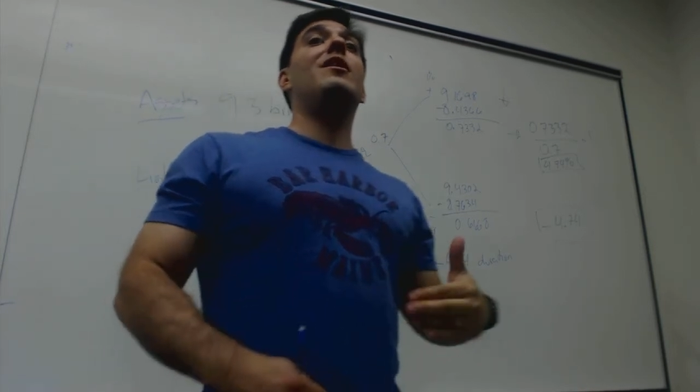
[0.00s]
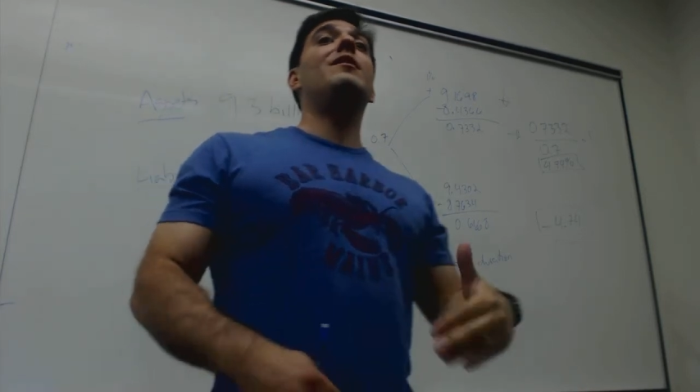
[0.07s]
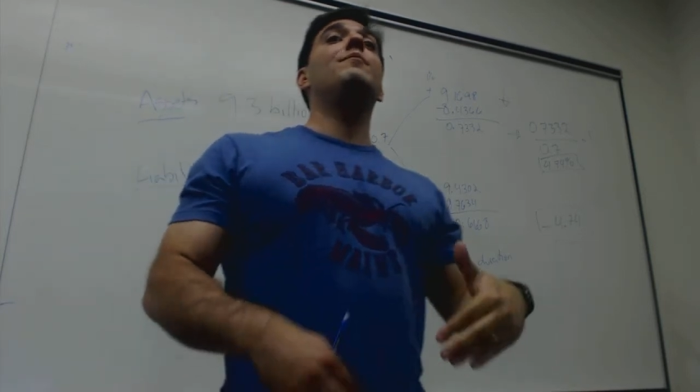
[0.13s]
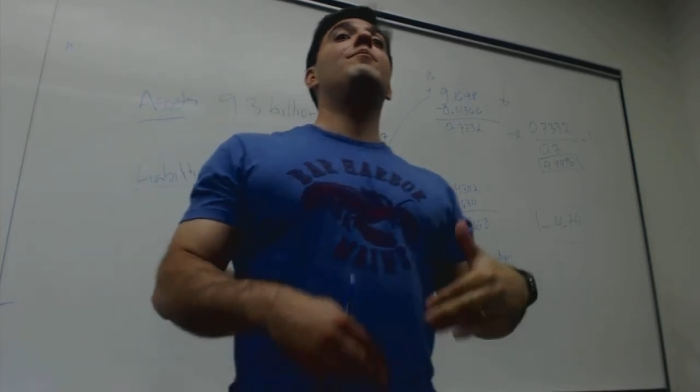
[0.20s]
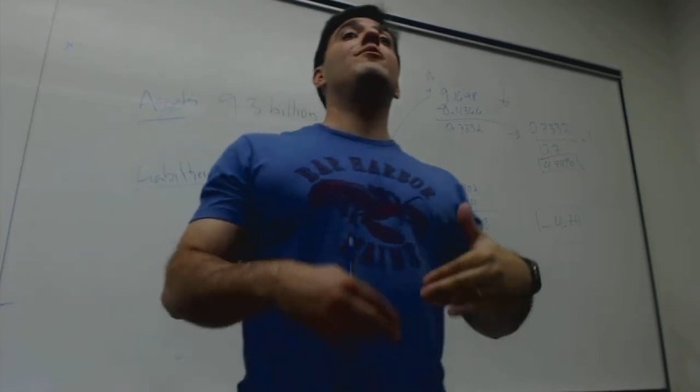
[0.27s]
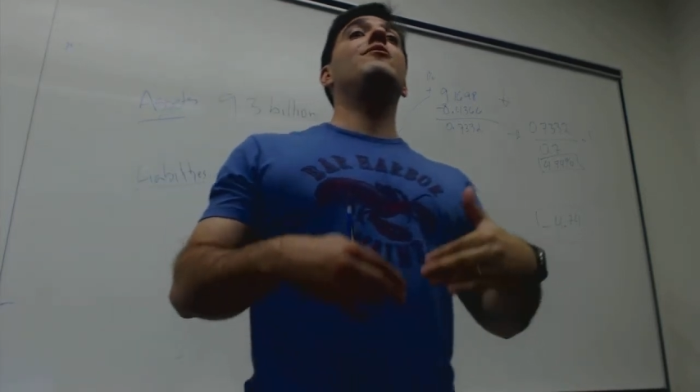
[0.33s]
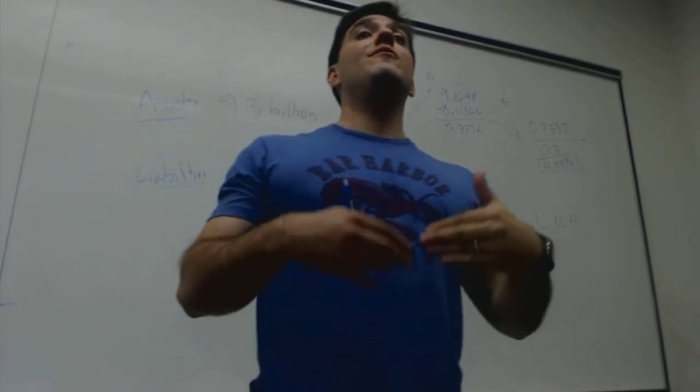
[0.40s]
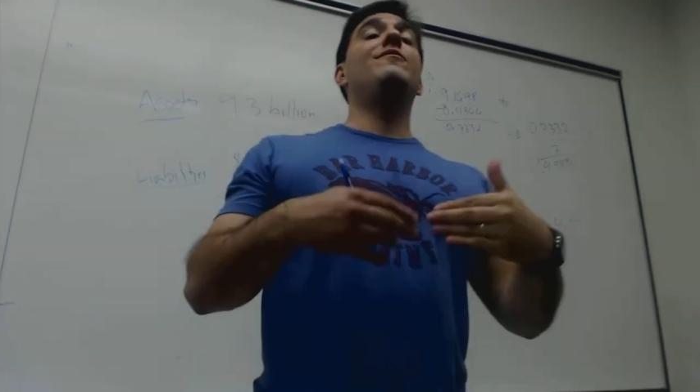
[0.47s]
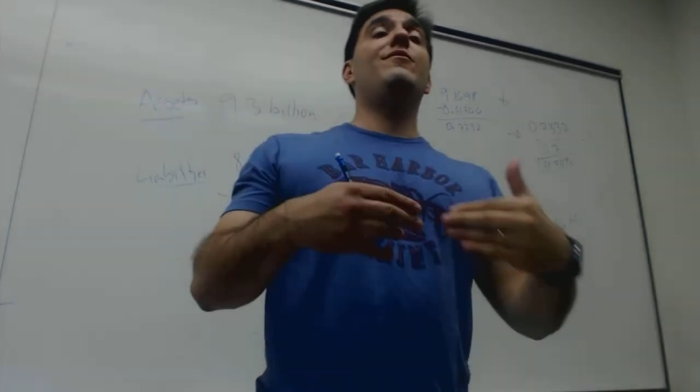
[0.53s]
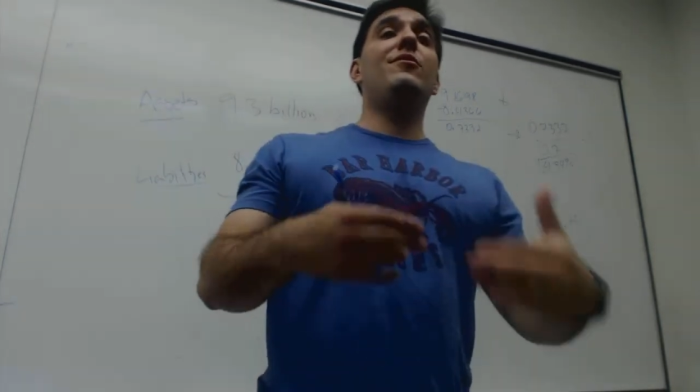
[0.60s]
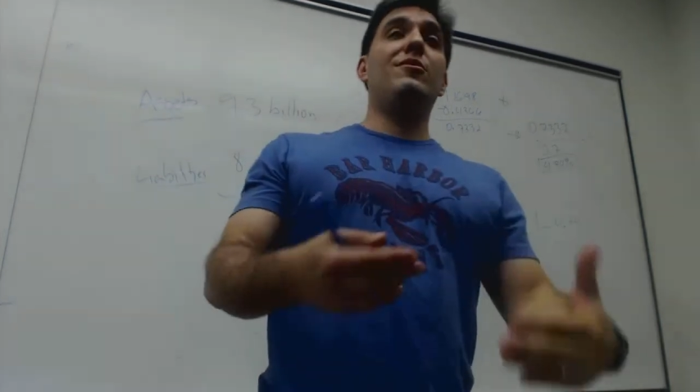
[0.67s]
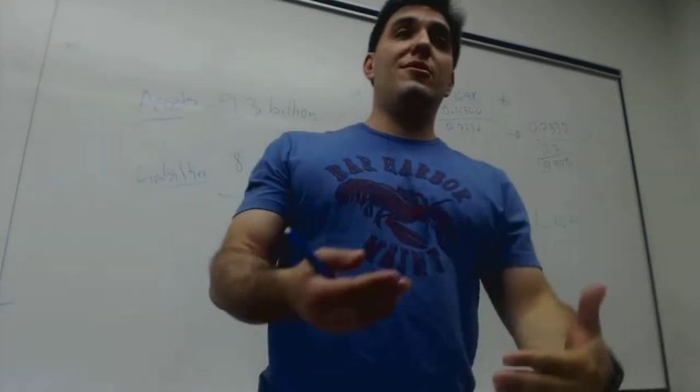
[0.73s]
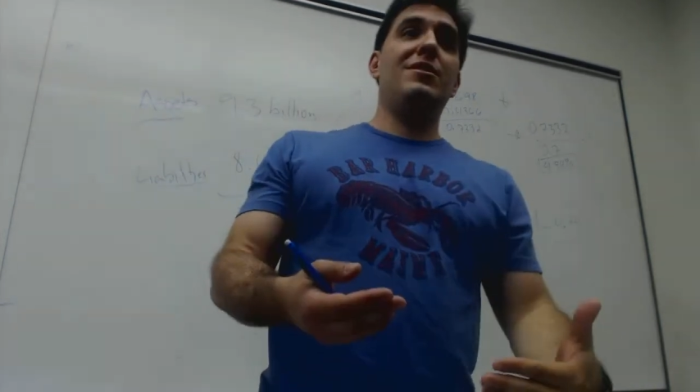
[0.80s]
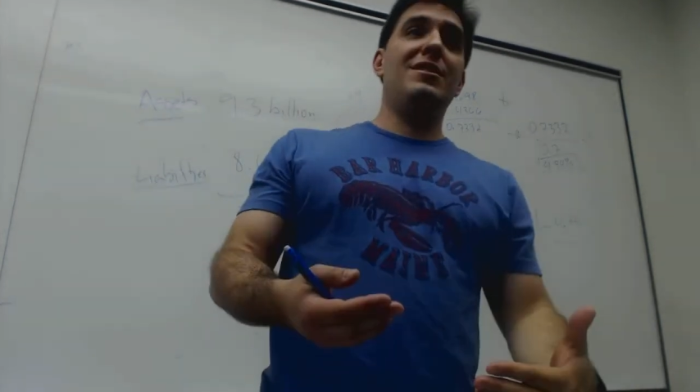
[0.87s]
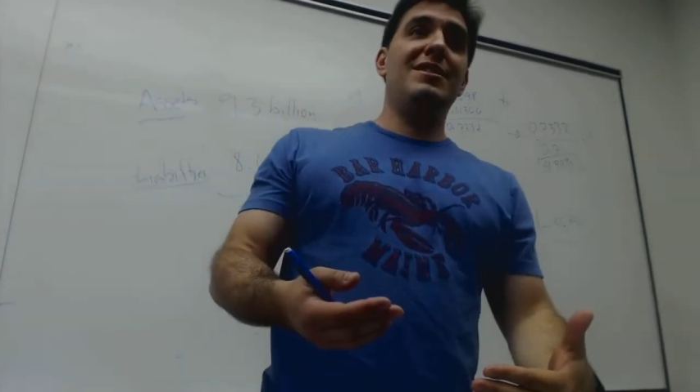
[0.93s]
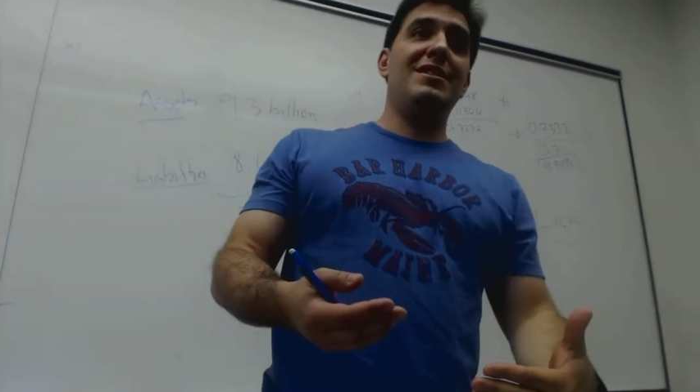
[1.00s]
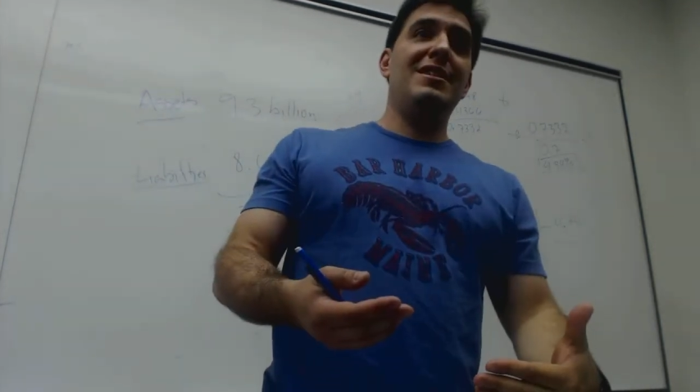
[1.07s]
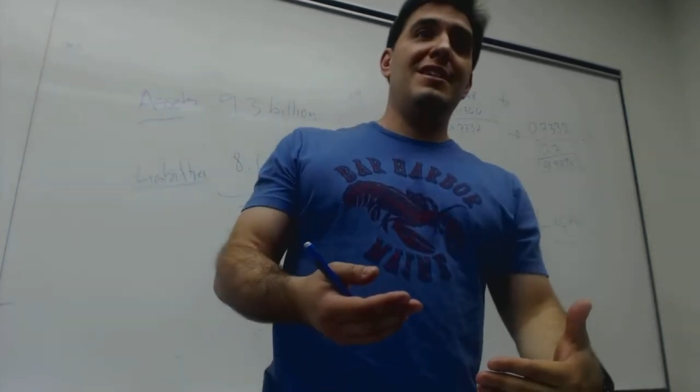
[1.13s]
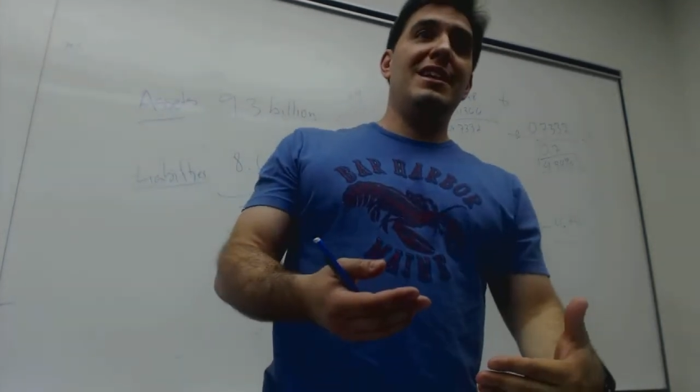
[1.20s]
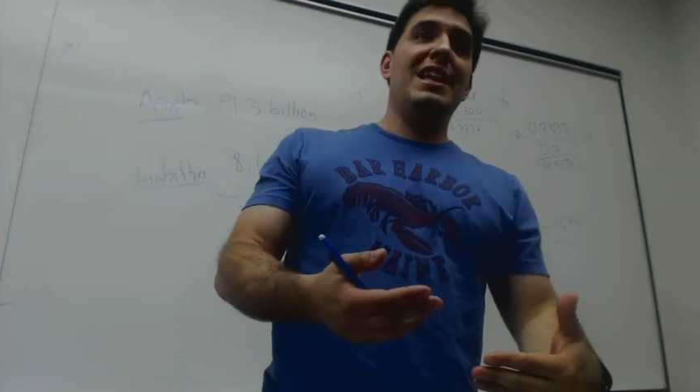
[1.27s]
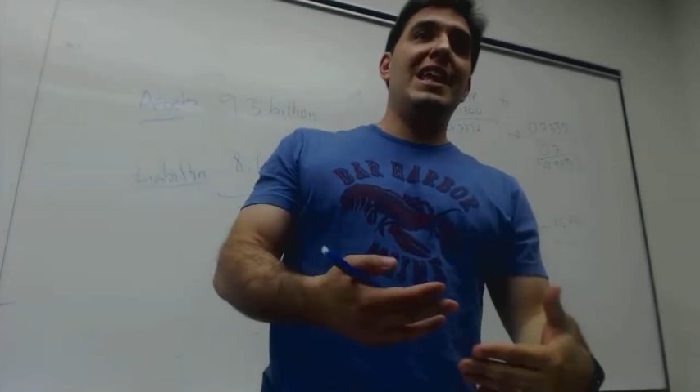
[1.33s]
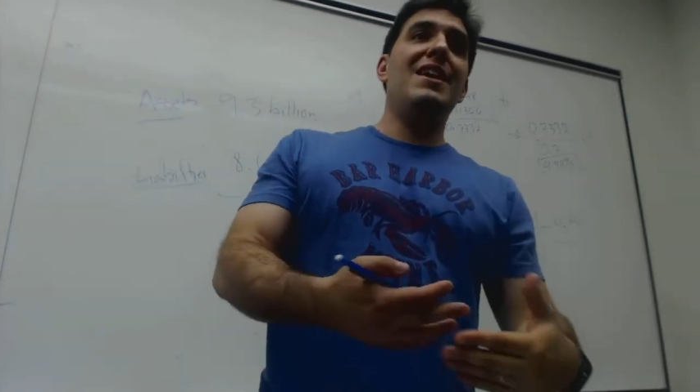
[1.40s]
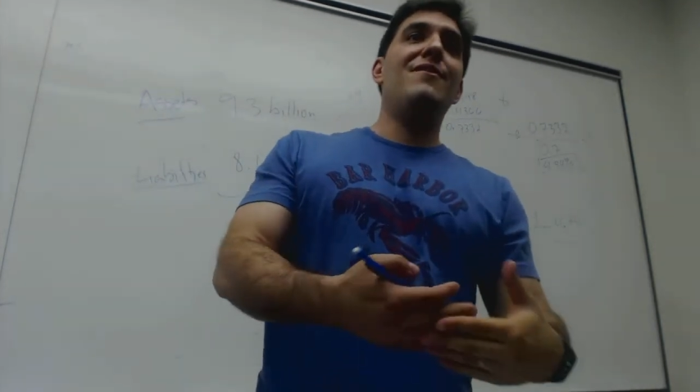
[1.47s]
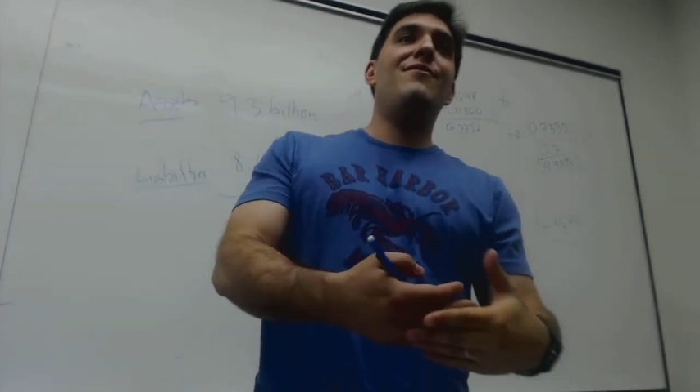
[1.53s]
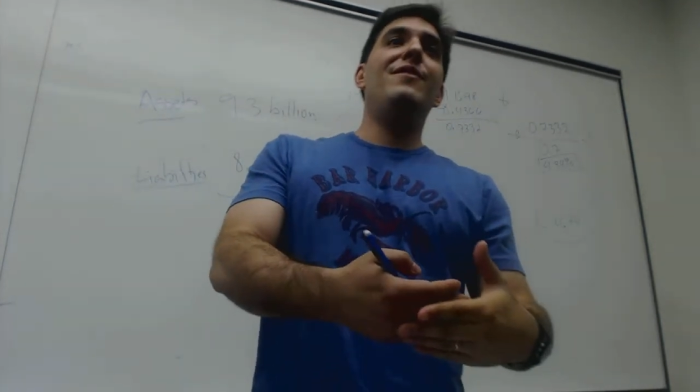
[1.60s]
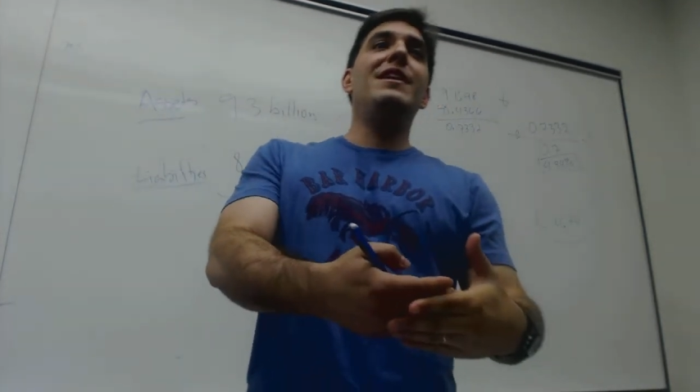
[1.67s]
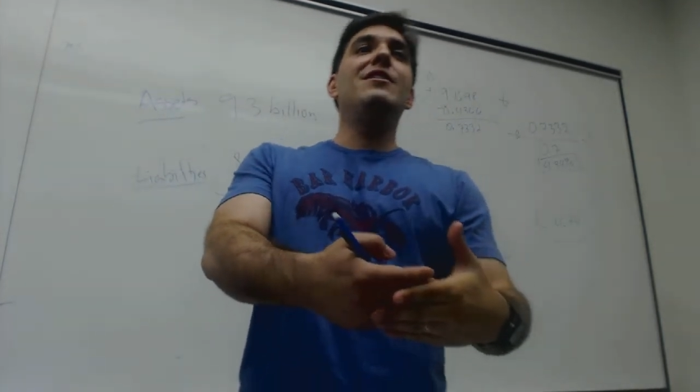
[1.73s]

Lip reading: 1.4, if